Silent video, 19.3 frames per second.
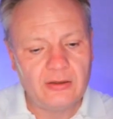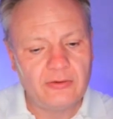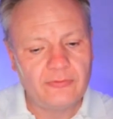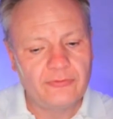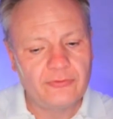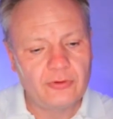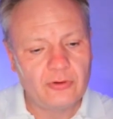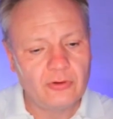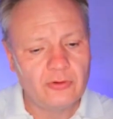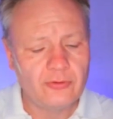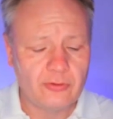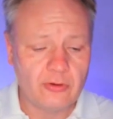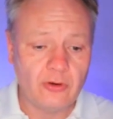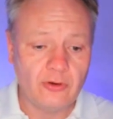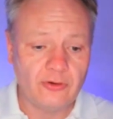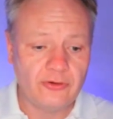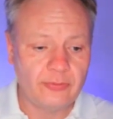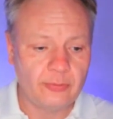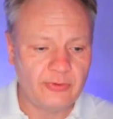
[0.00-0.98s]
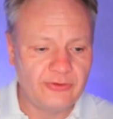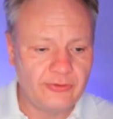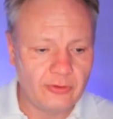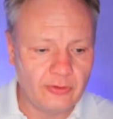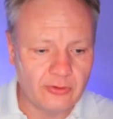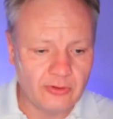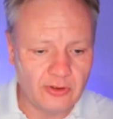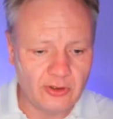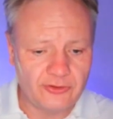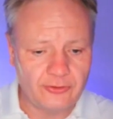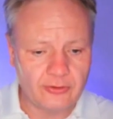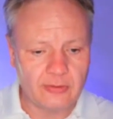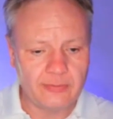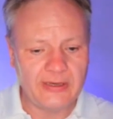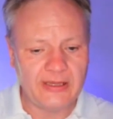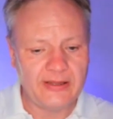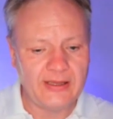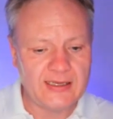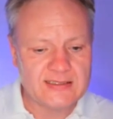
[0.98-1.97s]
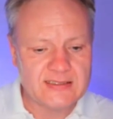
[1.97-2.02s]
of course, we're not talking
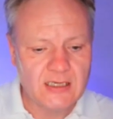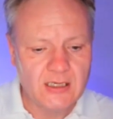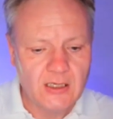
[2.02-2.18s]
about that.